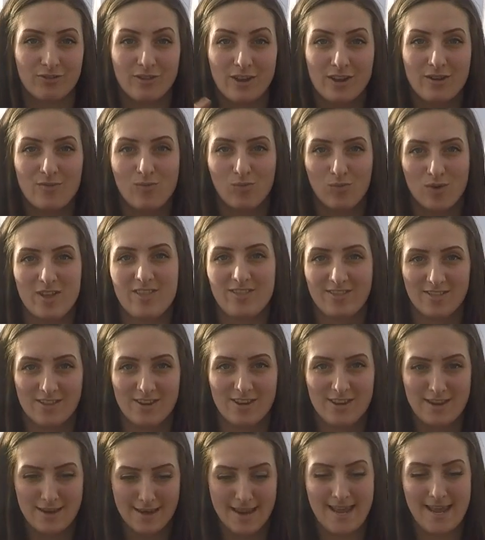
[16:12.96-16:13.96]
in with
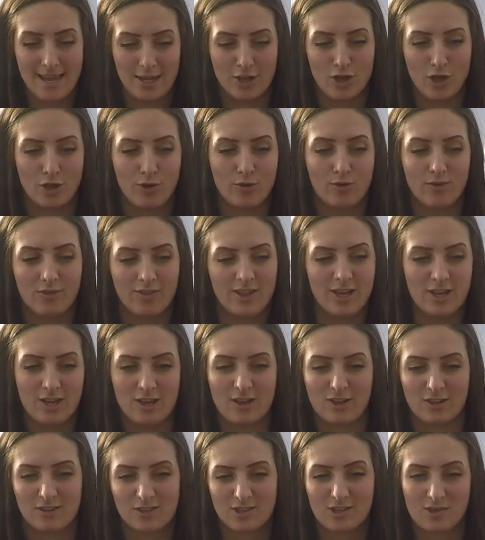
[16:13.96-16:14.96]
near you that you
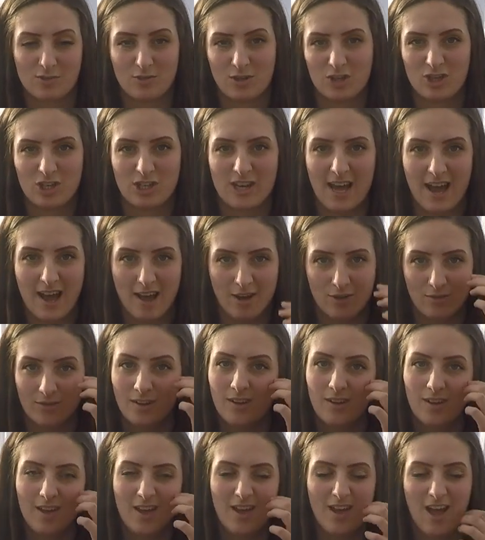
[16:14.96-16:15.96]
can squish down.
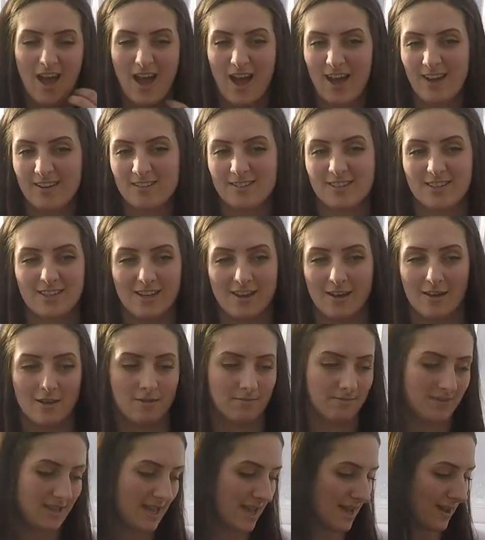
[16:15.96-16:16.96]
And
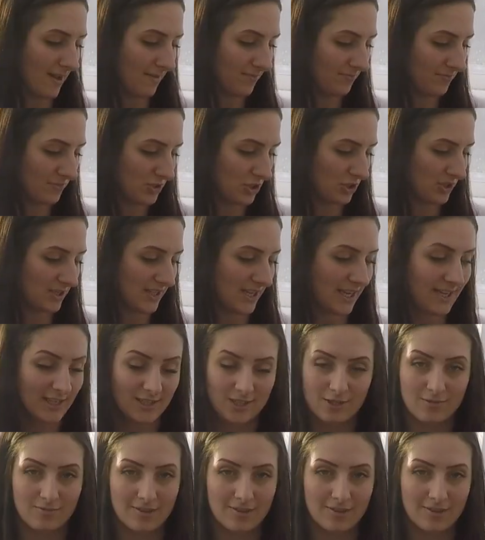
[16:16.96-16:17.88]
yeah, just takes up